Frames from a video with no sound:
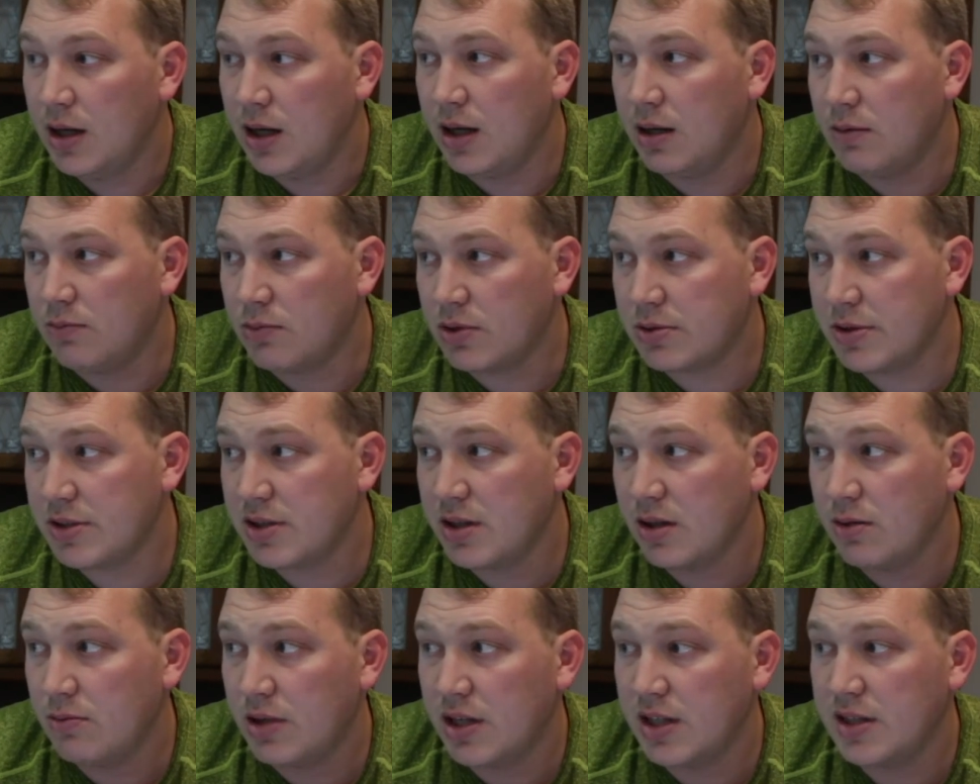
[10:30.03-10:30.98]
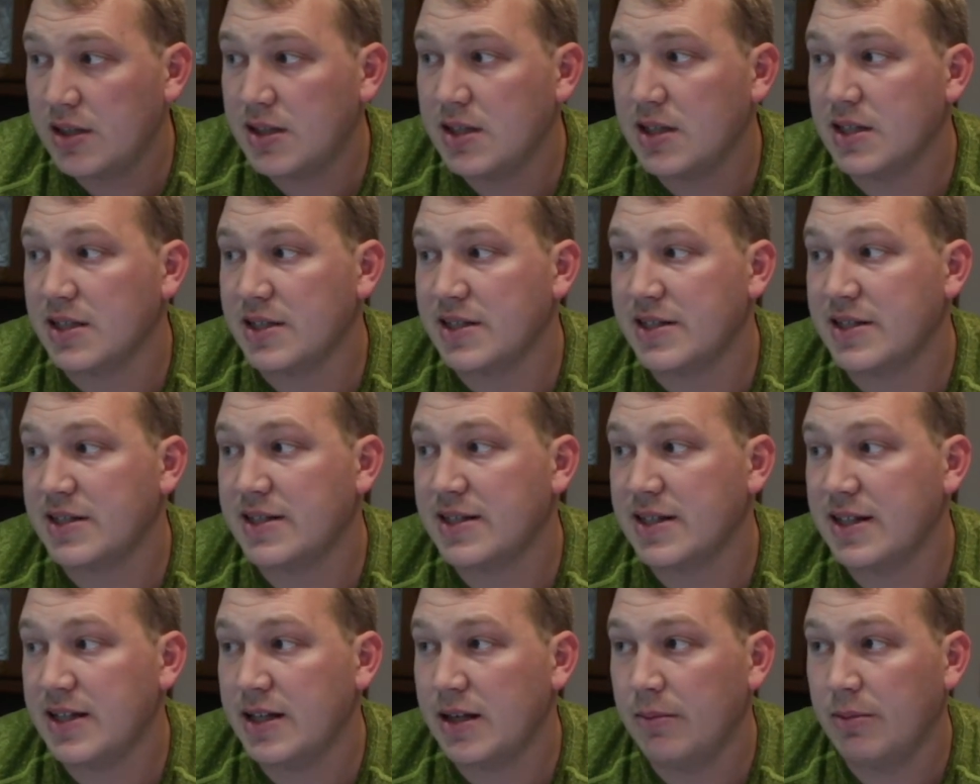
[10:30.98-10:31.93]
Um, we're supposed to go to one in
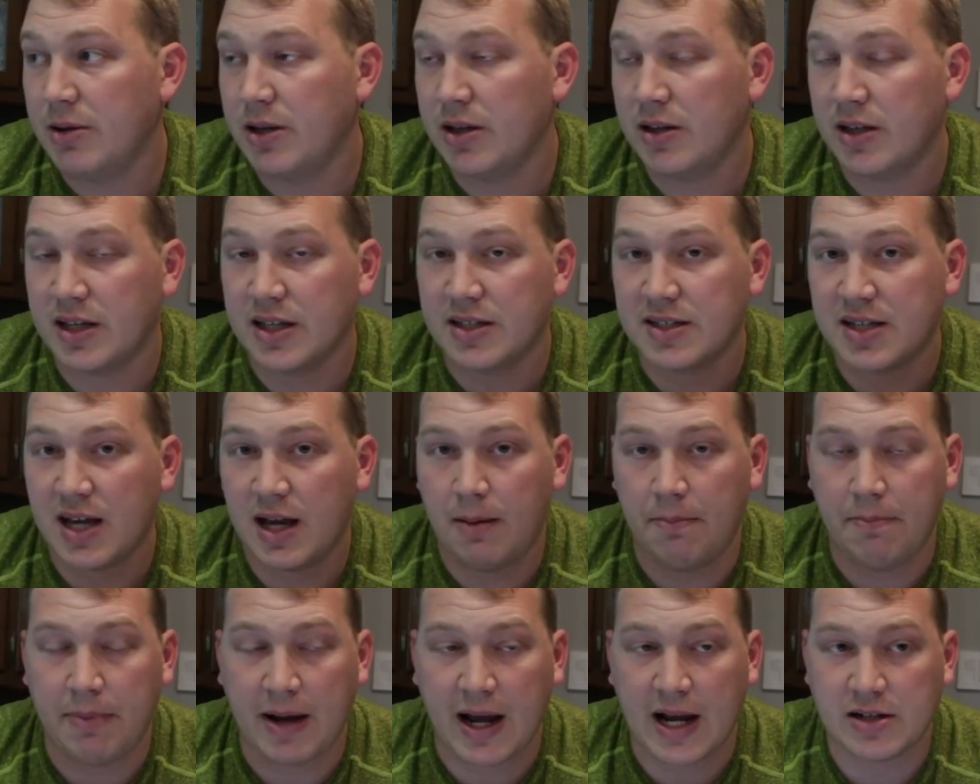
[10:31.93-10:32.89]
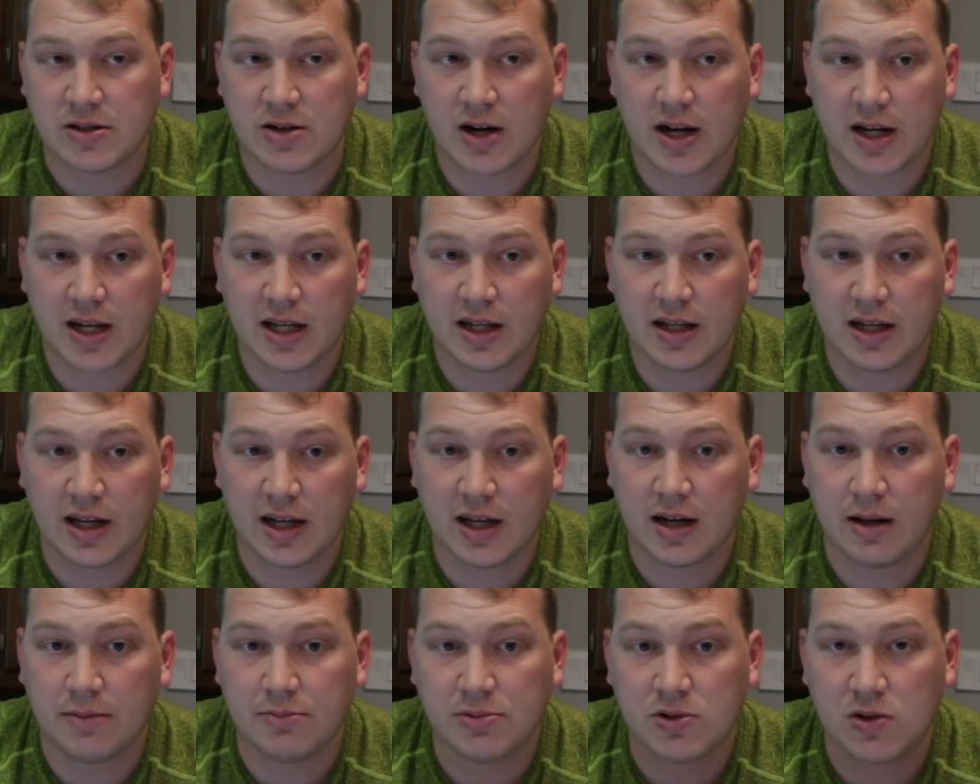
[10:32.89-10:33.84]
Tennessee, but like it's kind of backtracking,
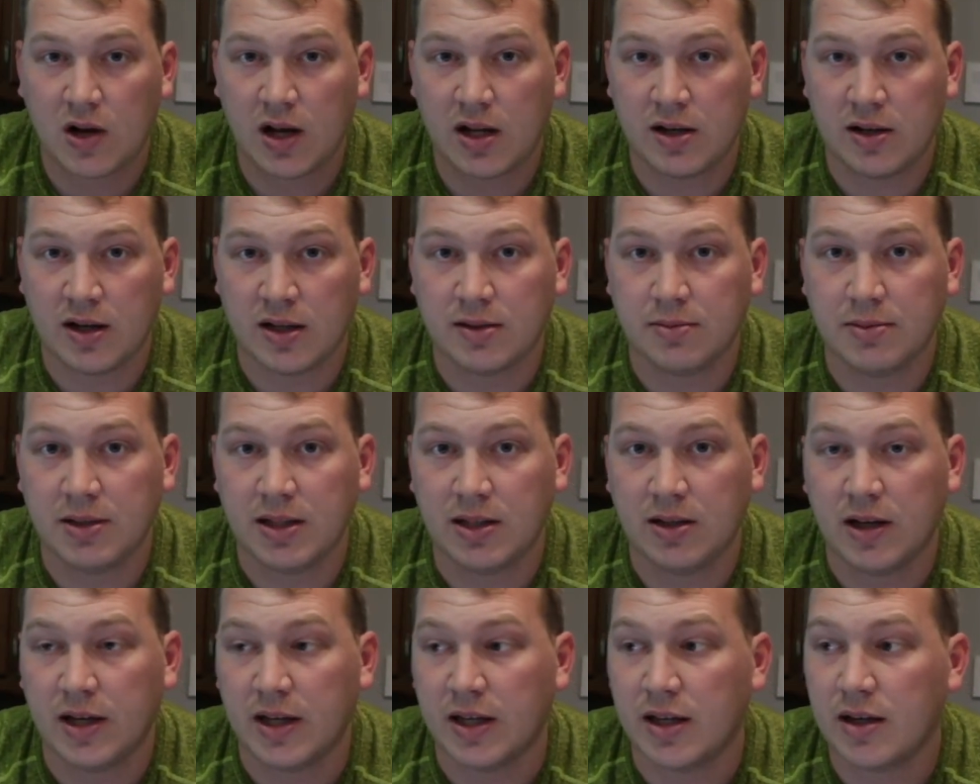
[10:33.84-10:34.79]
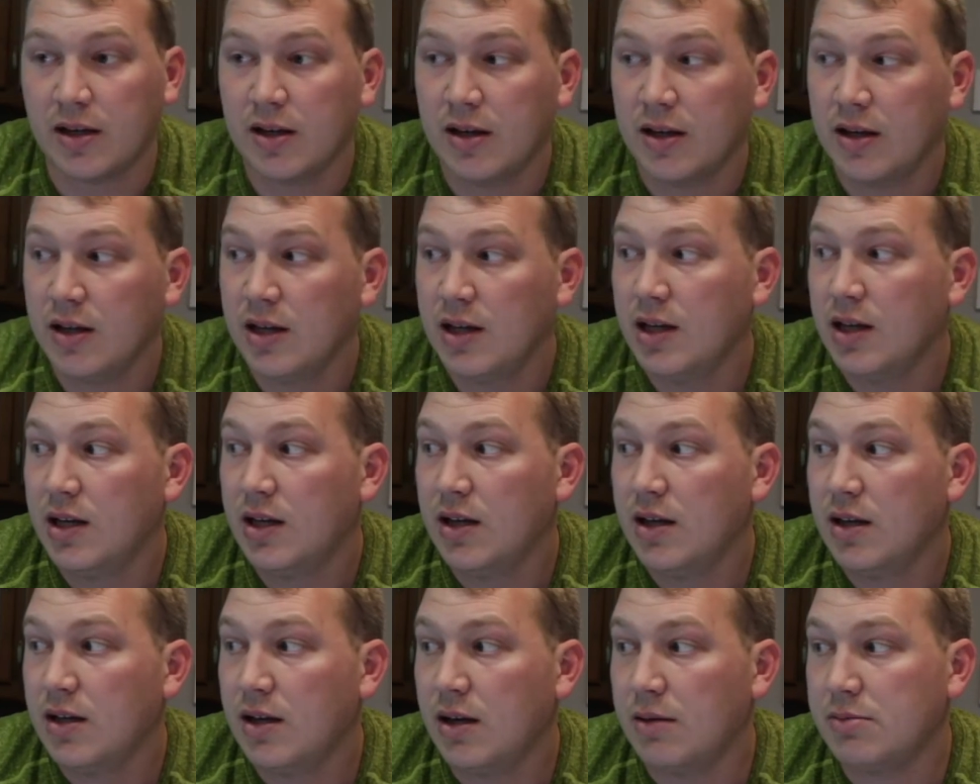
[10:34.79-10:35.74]
and I'm trying not to be like,
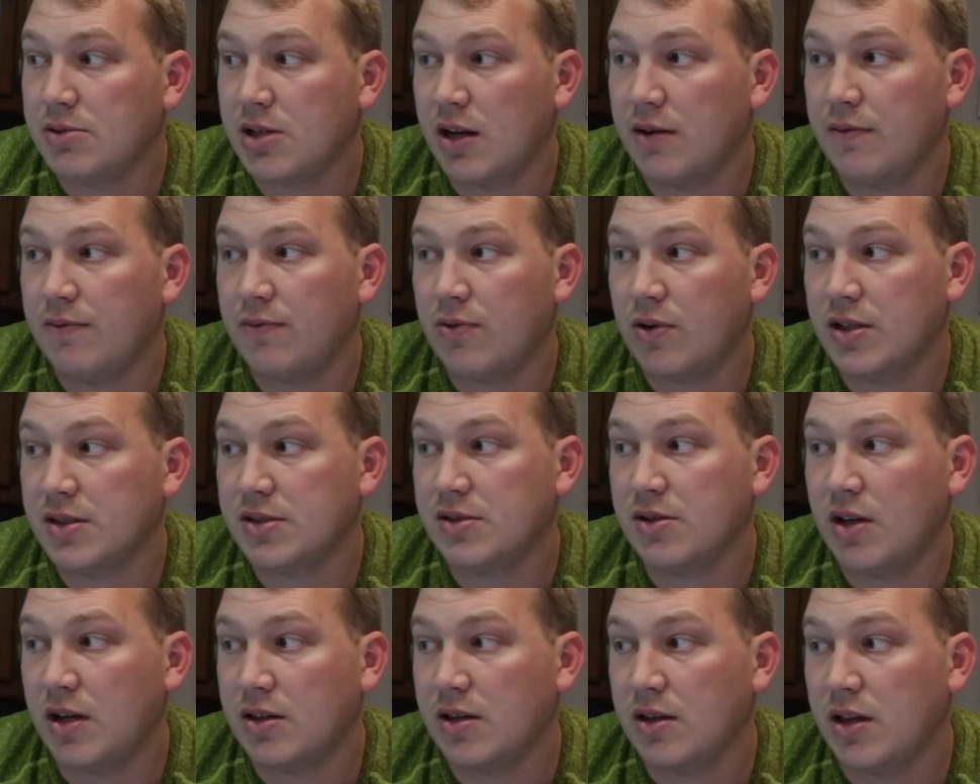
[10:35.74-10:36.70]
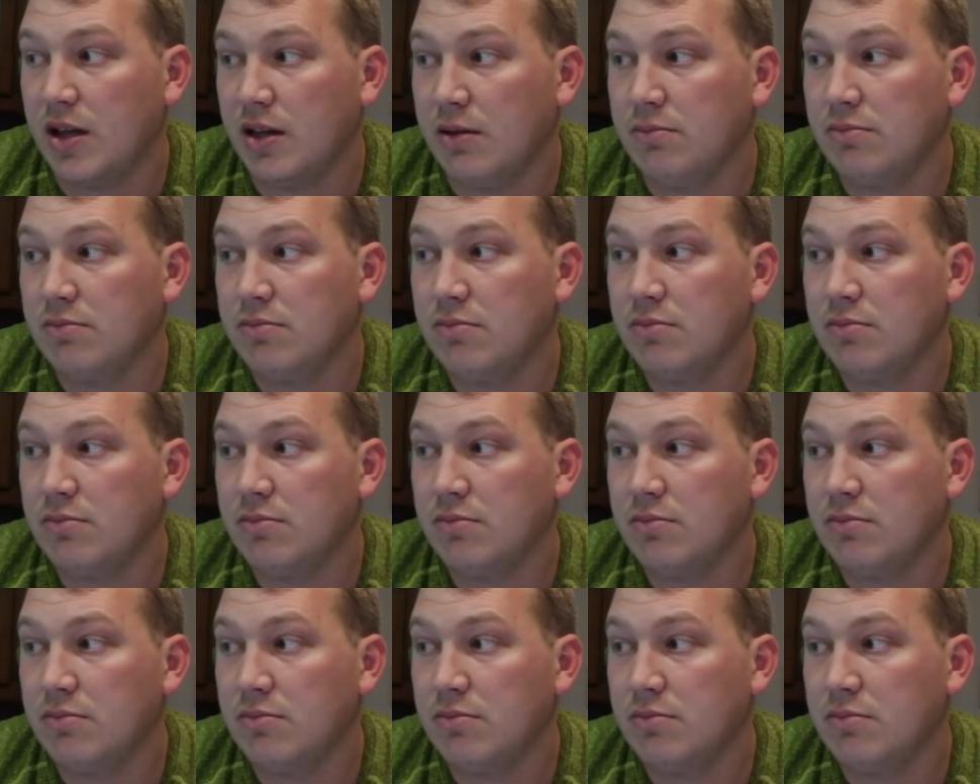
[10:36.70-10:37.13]
I'm trying for us not to like